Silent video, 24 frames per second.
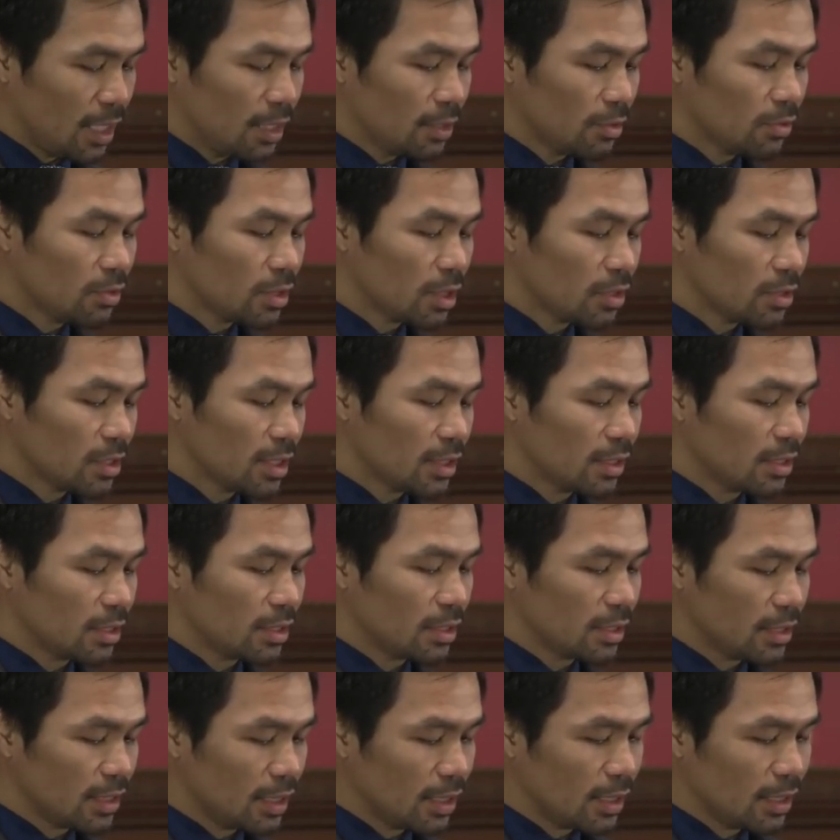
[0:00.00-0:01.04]
In
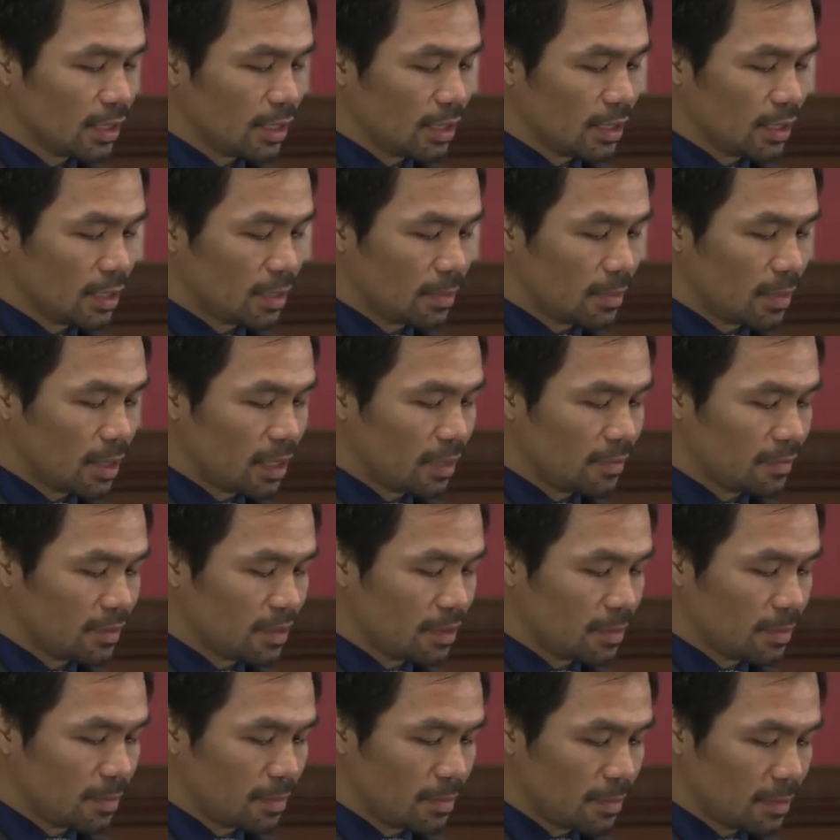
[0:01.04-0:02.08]
2013, in the
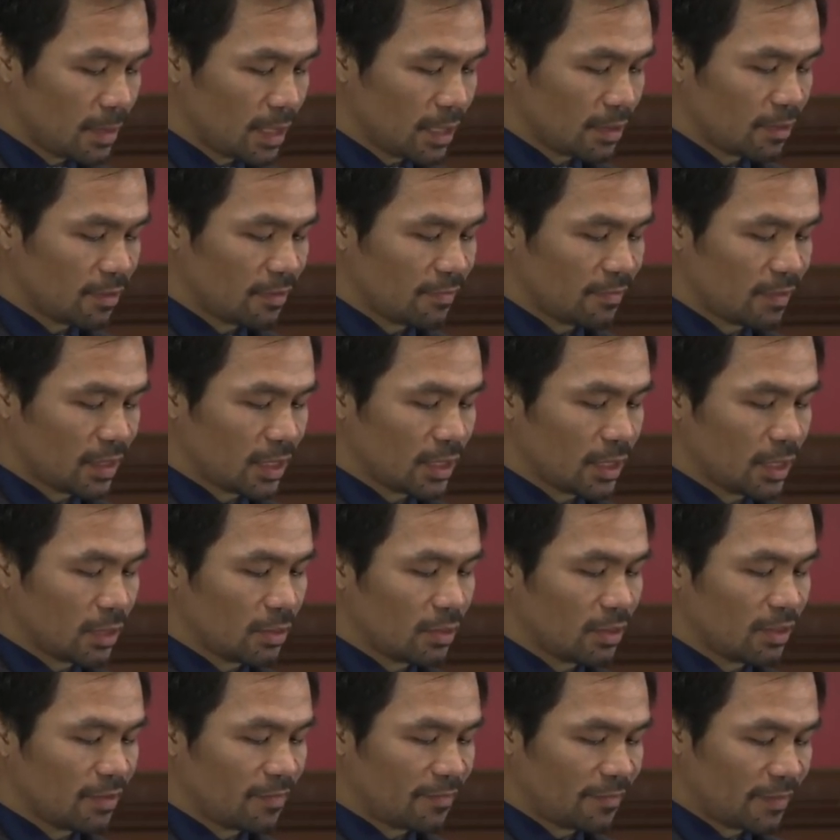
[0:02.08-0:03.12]
aftermath of
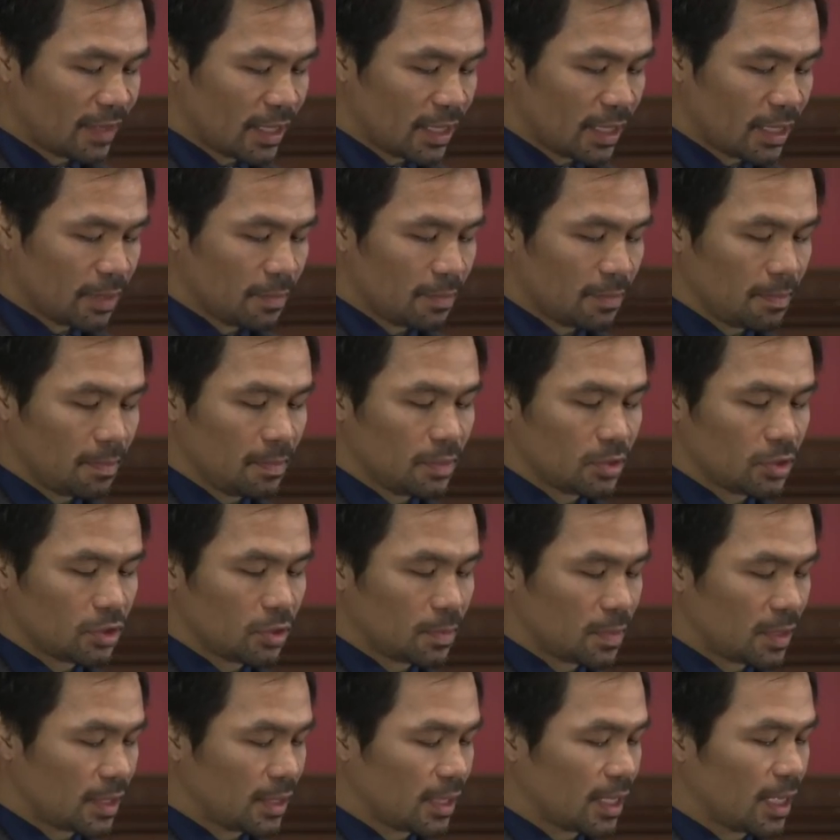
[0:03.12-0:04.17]
Category 5
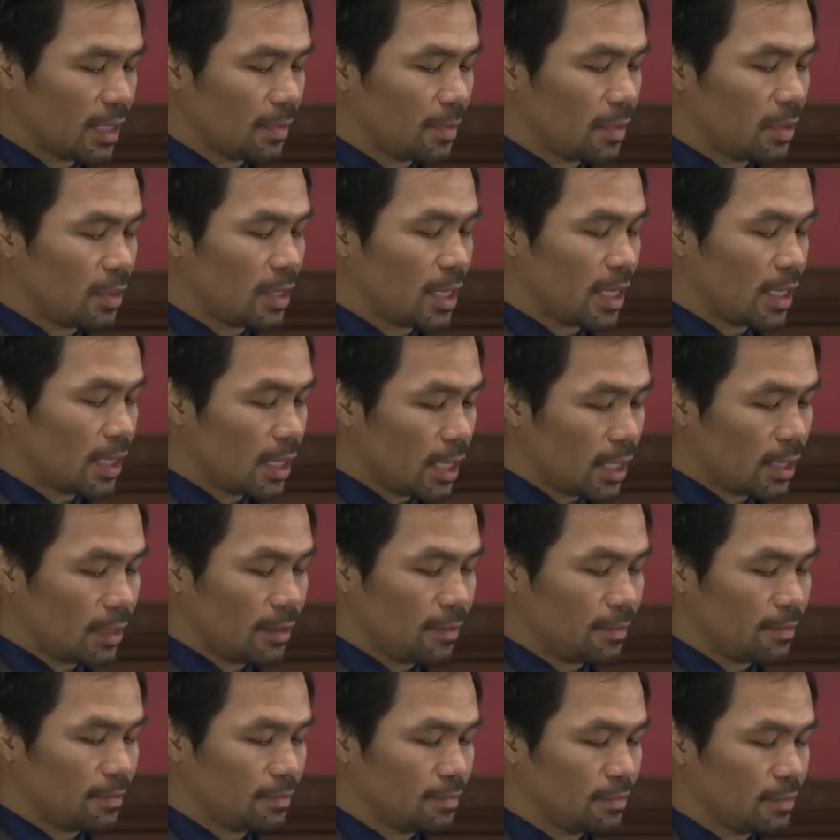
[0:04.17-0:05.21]
Super Typhoon
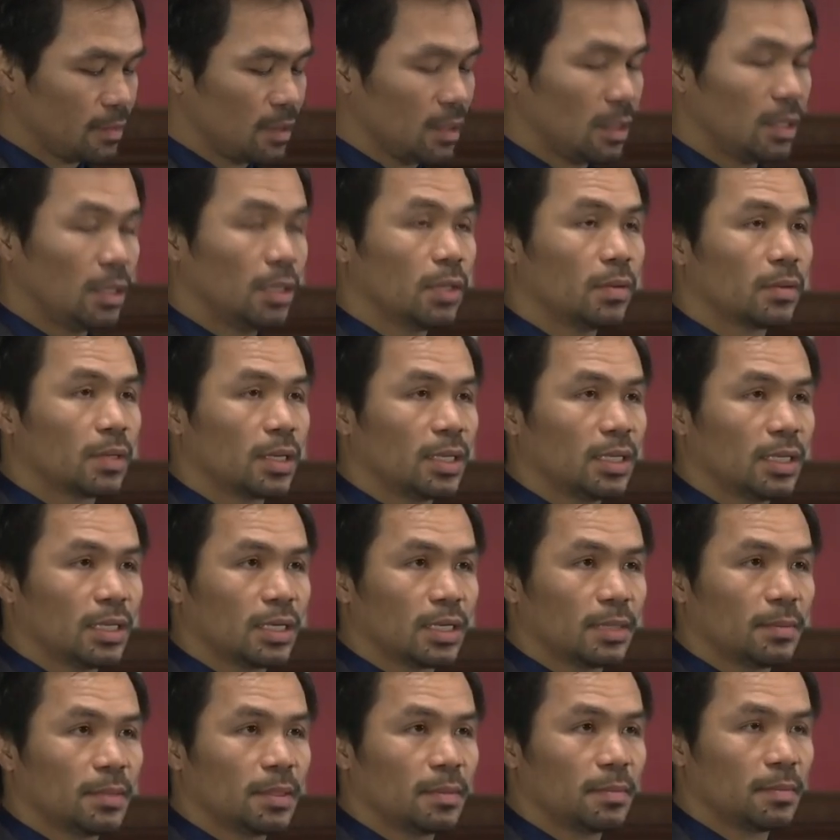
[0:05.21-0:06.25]
Haiyan, locally
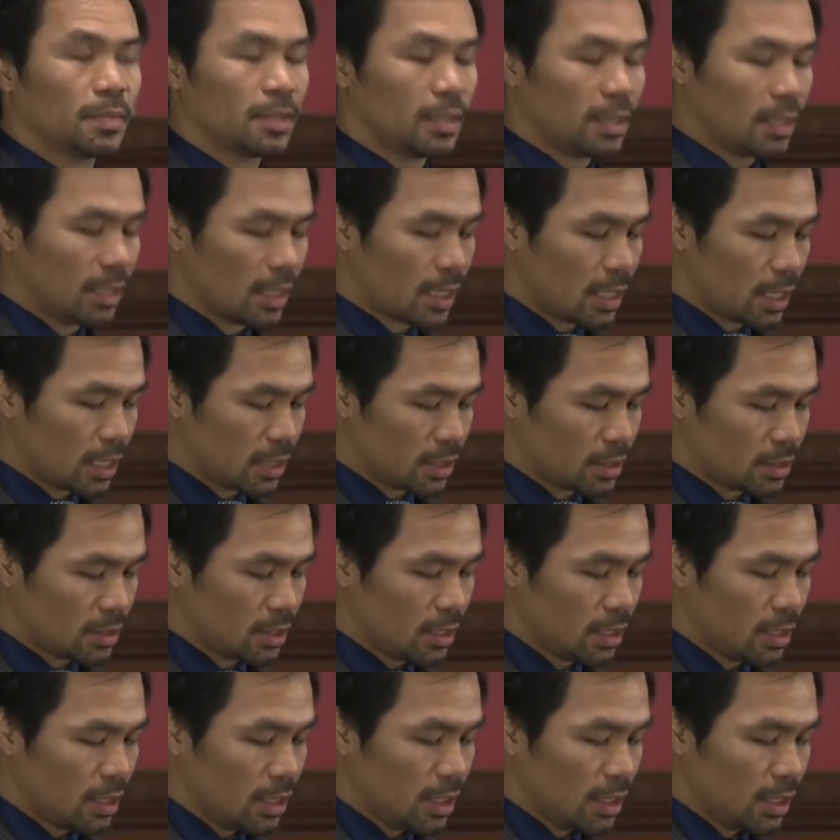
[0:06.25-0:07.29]
remembered as
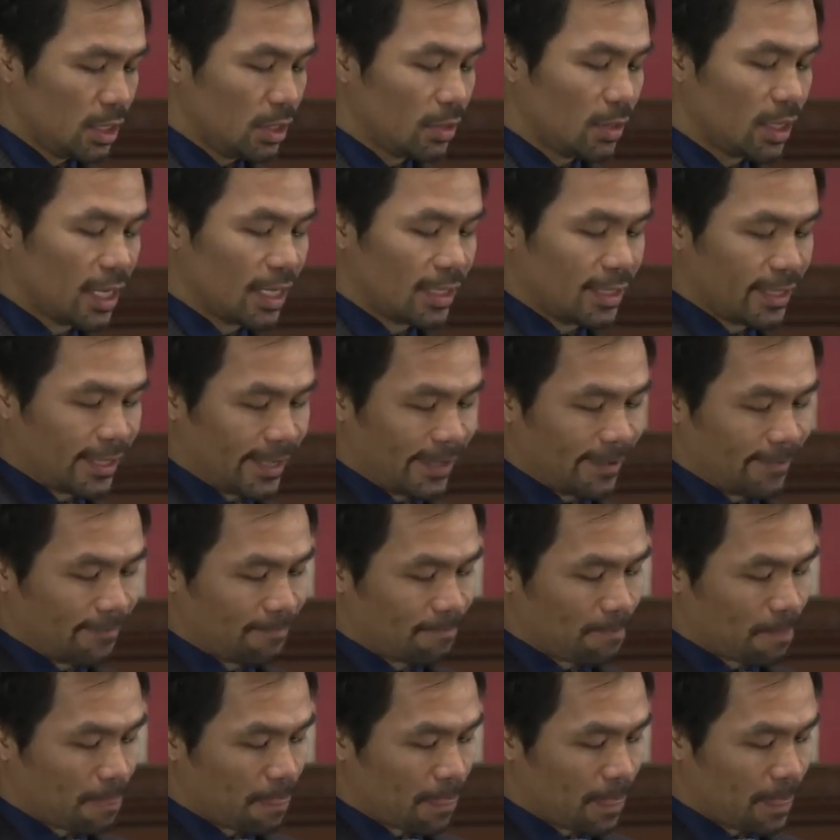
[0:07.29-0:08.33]
Yolanda,